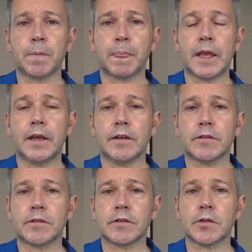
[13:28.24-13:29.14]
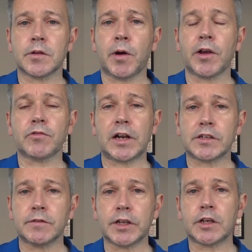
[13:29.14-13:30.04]
the bike's
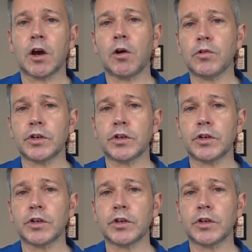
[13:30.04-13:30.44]
relatively cold